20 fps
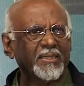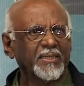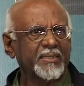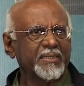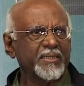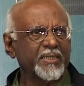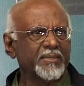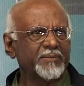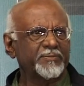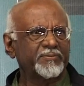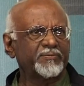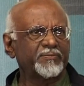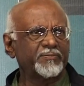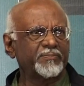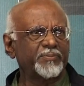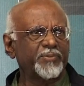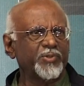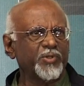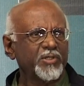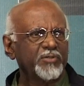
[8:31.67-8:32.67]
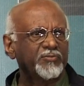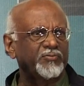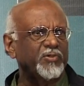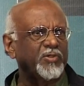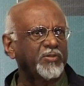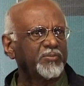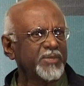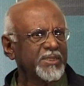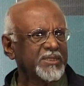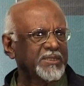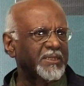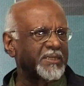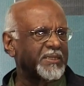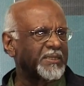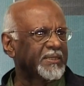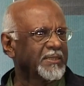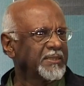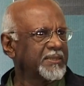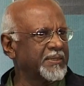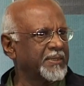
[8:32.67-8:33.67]
that beautiful,
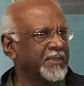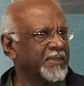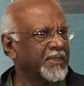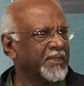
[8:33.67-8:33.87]
mystical,